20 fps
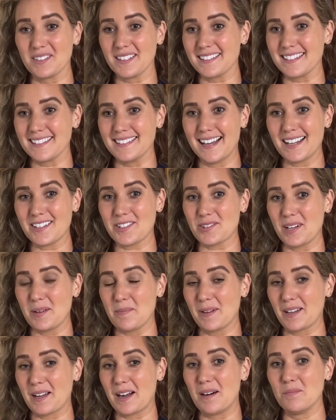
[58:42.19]
It's naturally
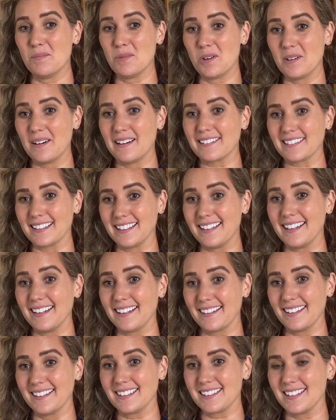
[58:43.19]
become more
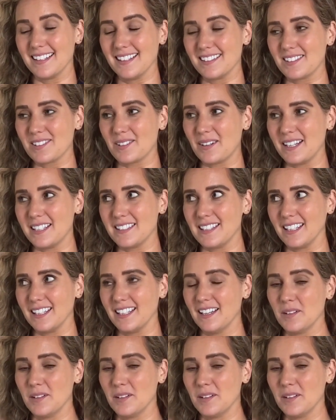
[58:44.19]
athletic. It's crazy.